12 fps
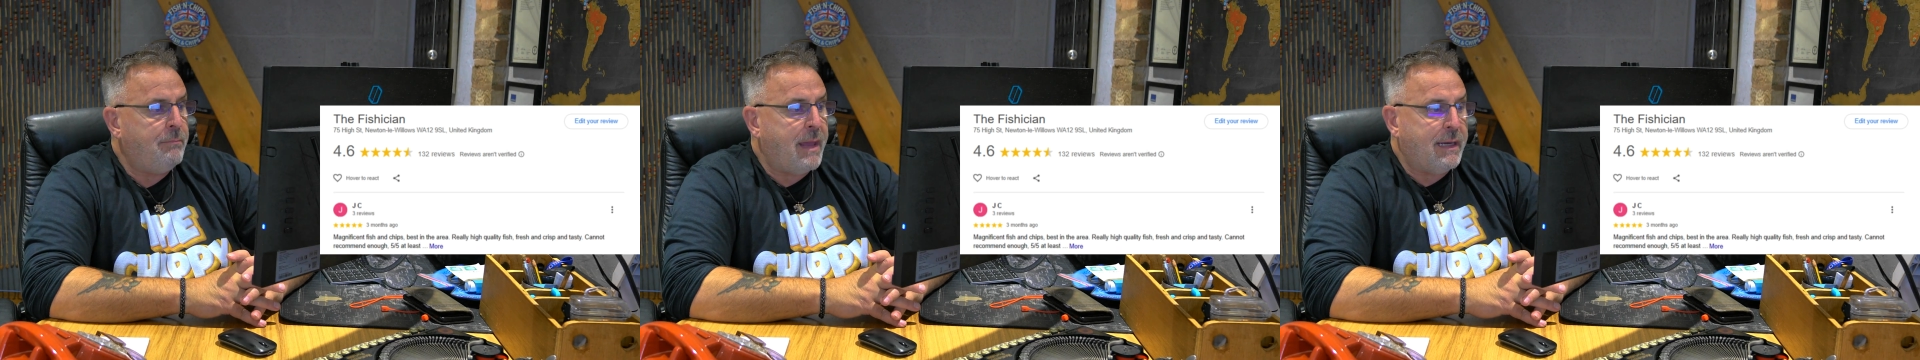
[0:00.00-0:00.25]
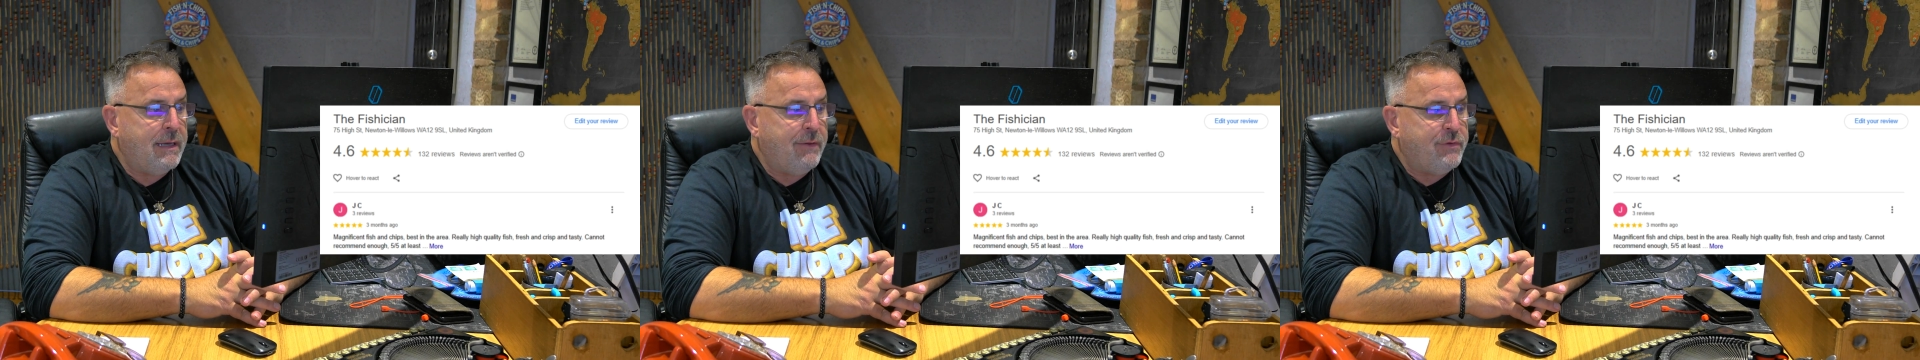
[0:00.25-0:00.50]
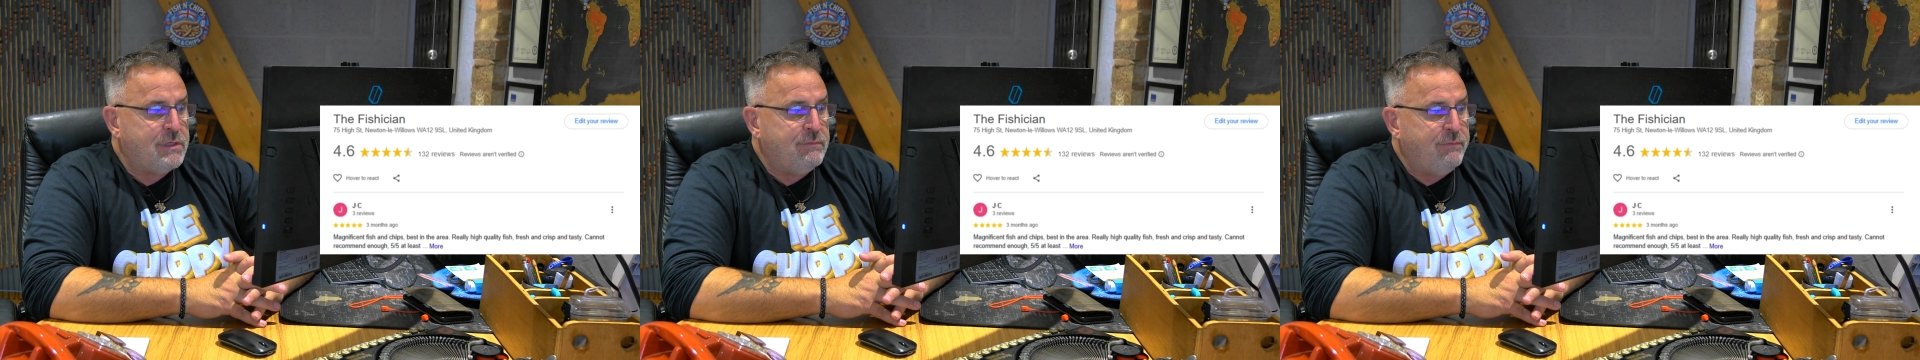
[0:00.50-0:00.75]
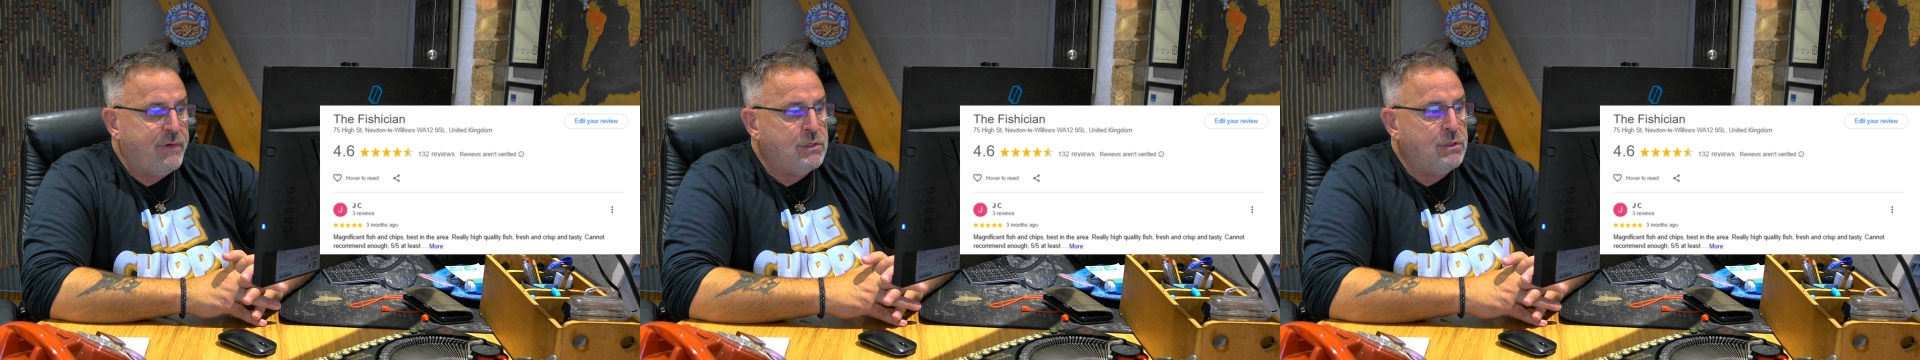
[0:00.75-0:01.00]

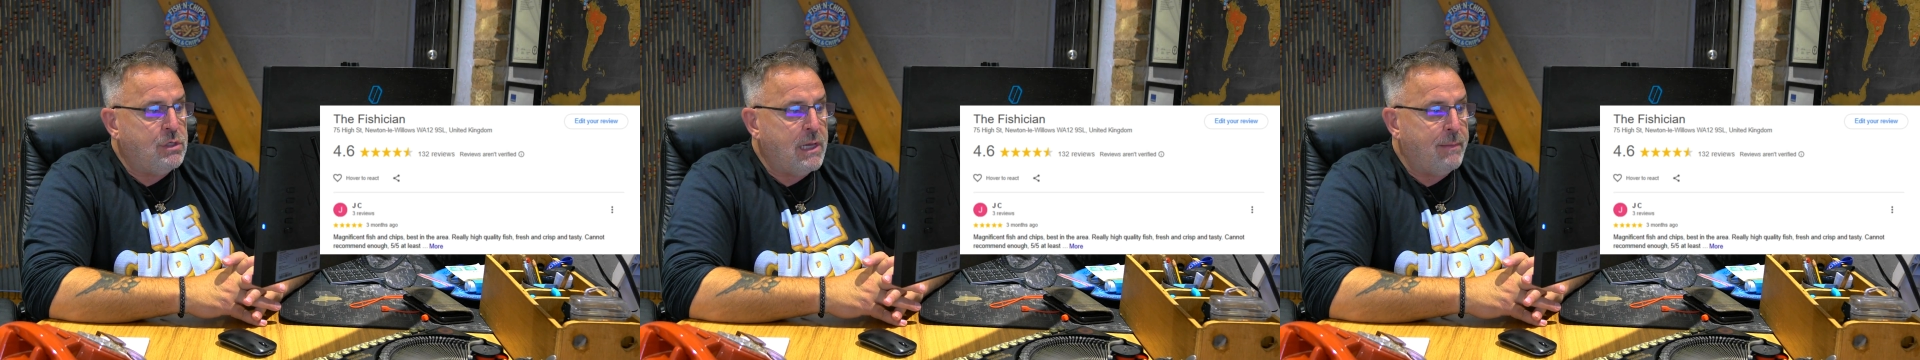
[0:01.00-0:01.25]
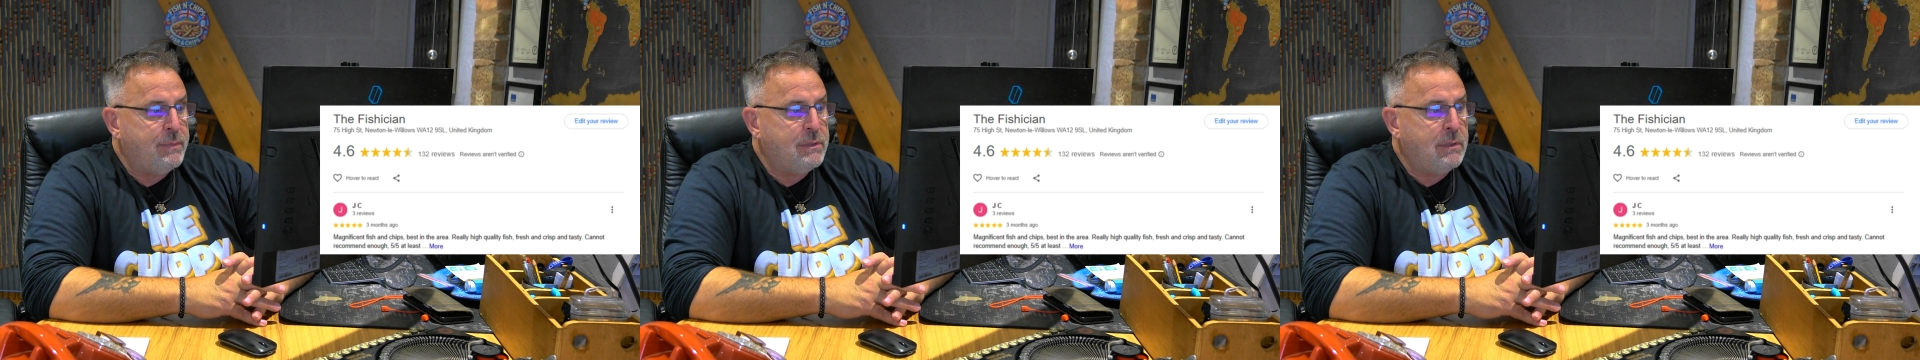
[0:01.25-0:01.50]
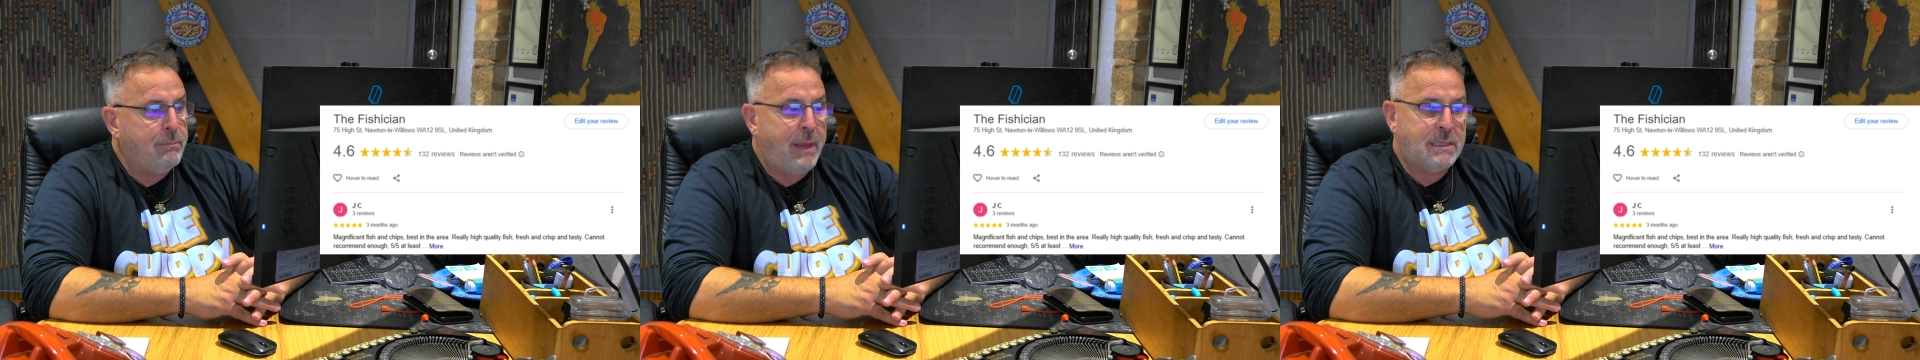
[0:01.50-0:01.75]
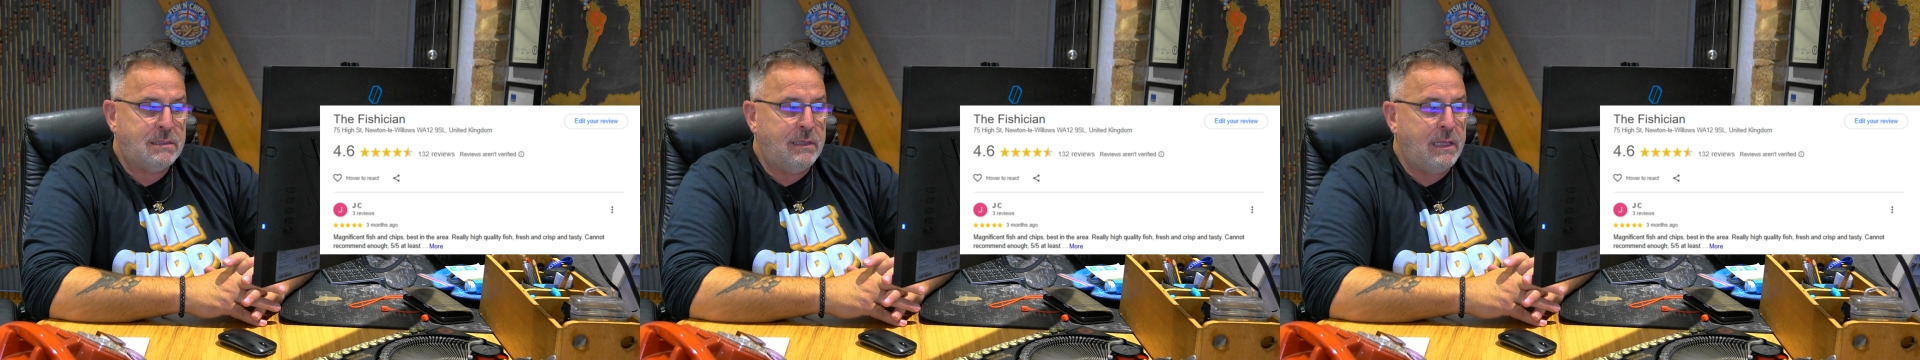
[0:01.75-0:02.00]
Magnificent fish and chips.
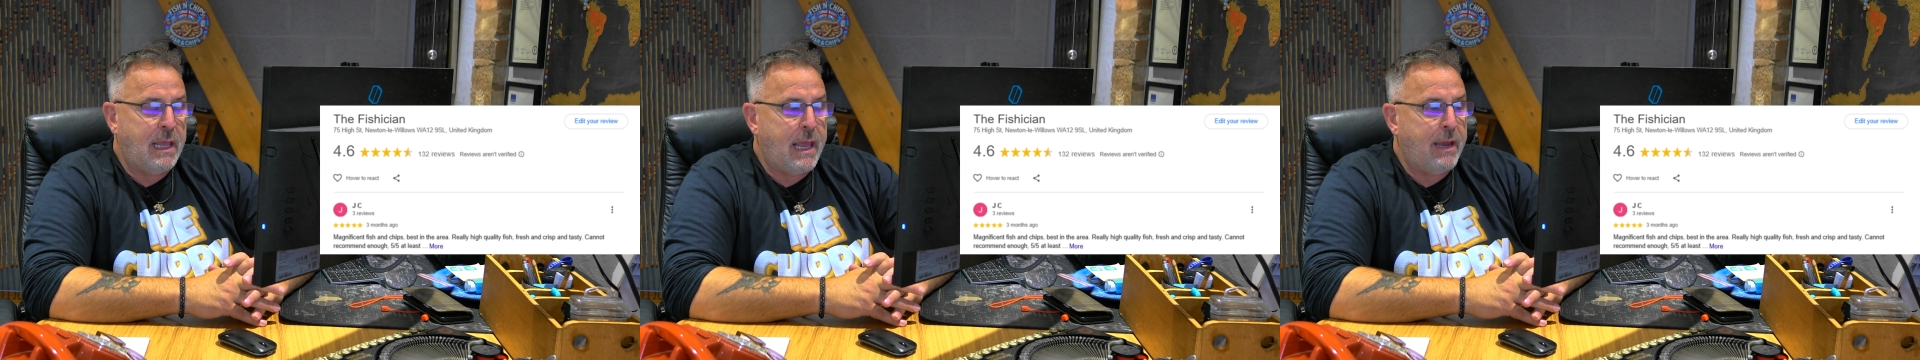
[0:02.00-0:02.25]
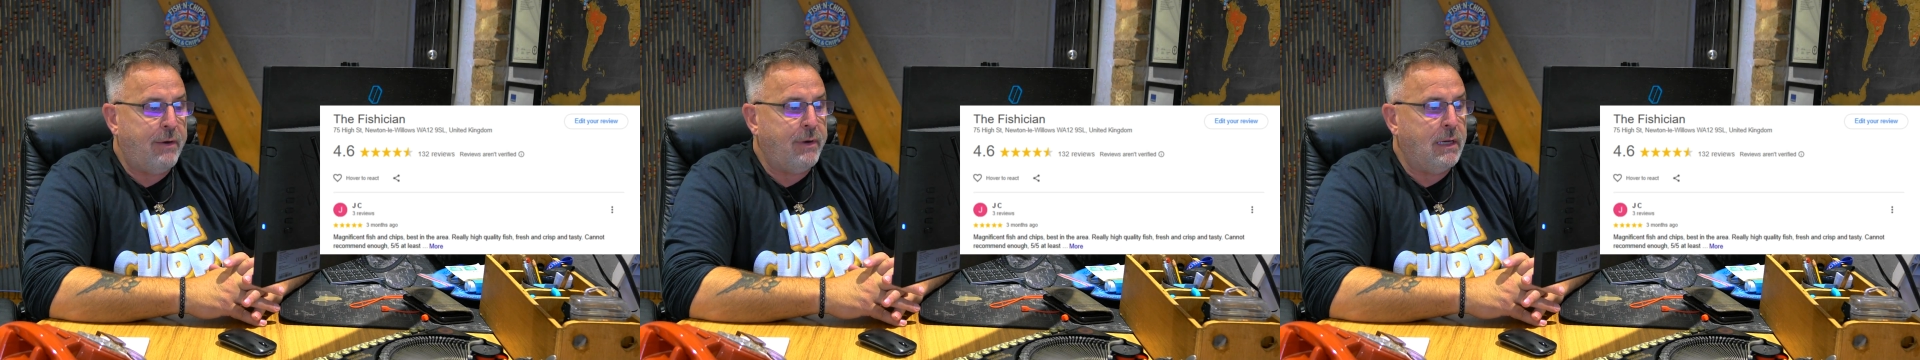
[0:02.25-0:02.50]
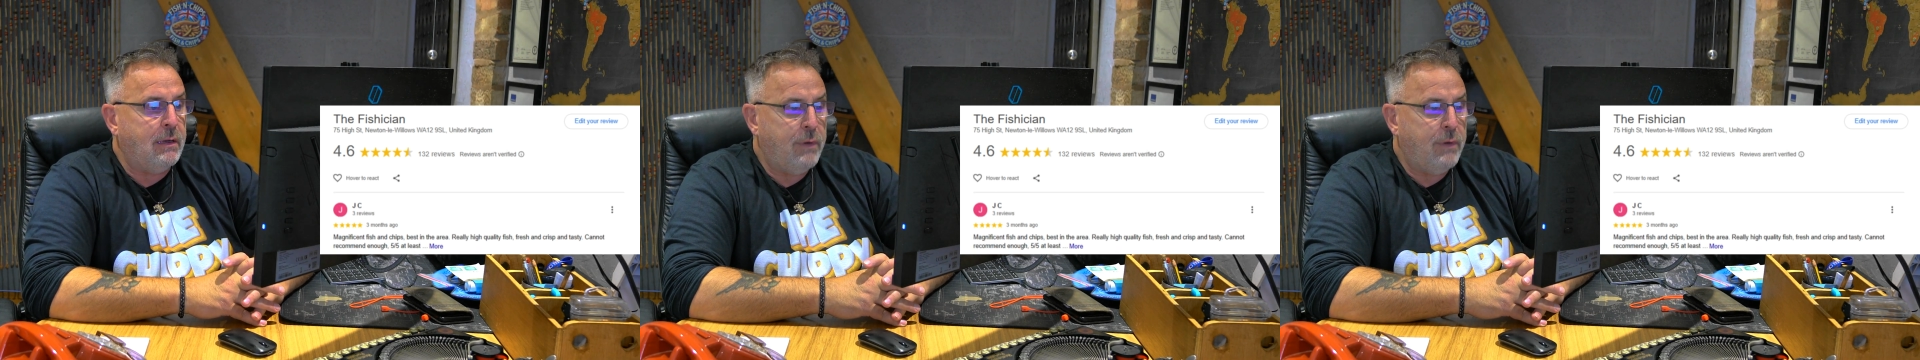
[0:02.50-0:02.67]
Best in the area.